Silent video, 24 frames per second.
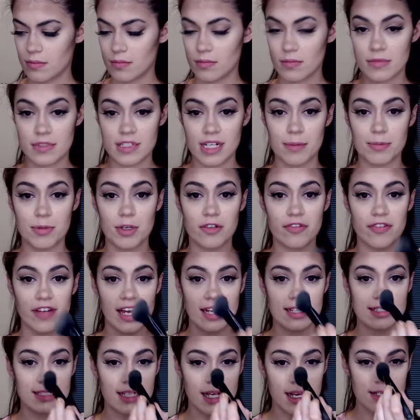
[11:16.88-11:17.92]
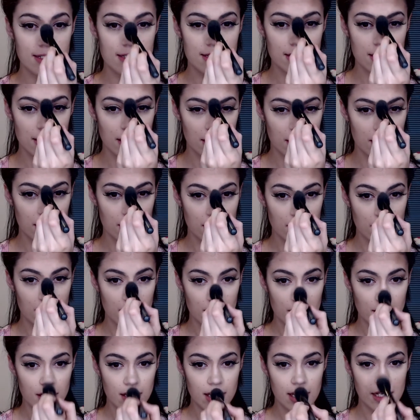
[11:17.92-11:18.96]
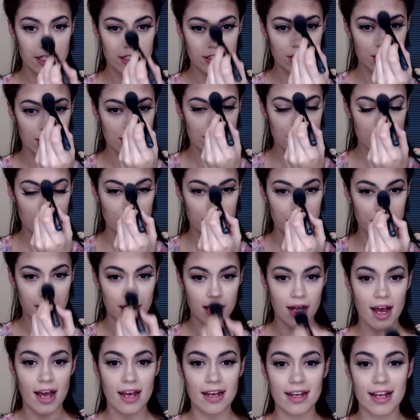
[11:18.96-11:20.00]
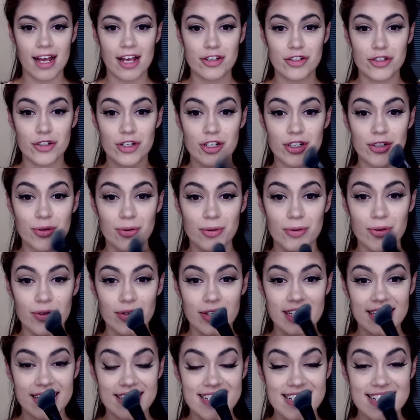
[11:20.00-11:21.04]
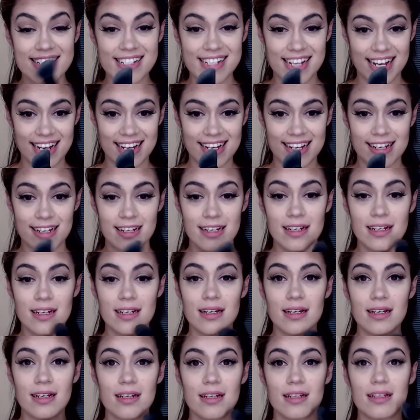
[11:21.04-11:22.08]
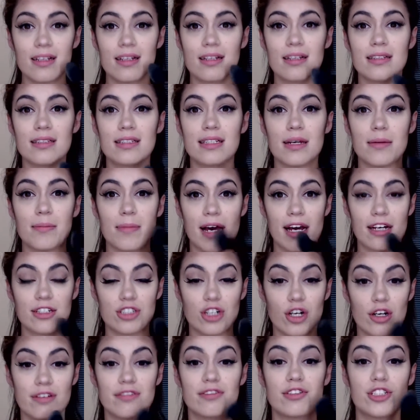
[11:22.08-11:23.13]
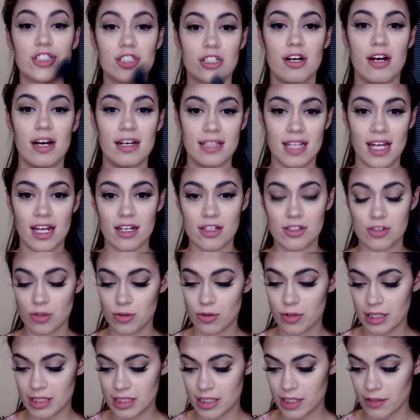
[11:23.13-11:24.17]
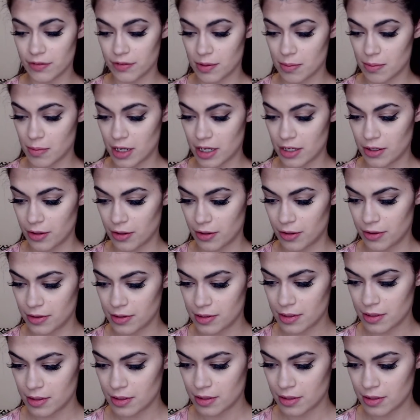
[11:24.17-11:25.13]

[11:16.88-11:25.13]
tap off excess, and just apply it, and you can already see the amount of shine that has already given my nose.